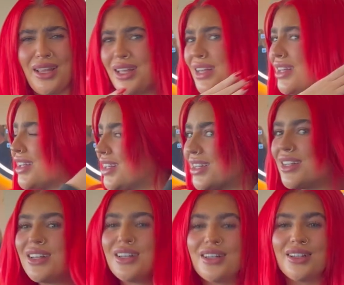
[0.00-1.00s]
God,
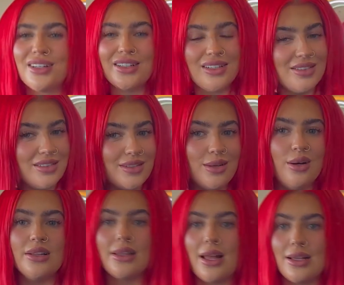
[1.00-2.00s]

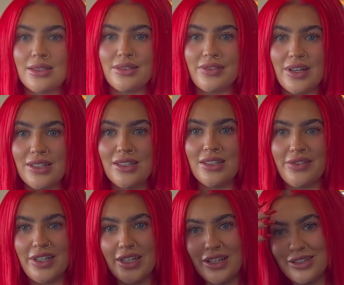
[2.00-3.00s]
that's offensive,
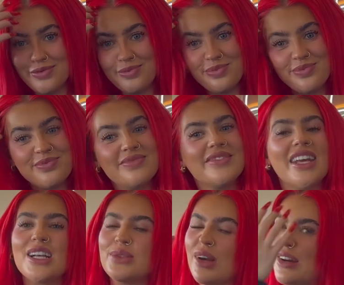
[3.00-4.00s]
isn't
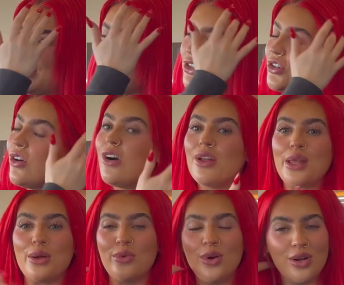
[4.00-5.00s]
it? Sorry, it's shorter than
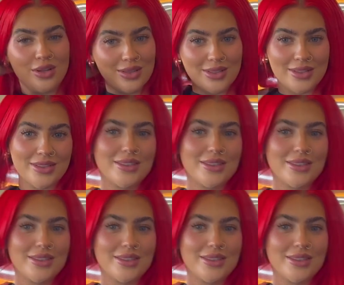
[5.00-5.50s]
it was.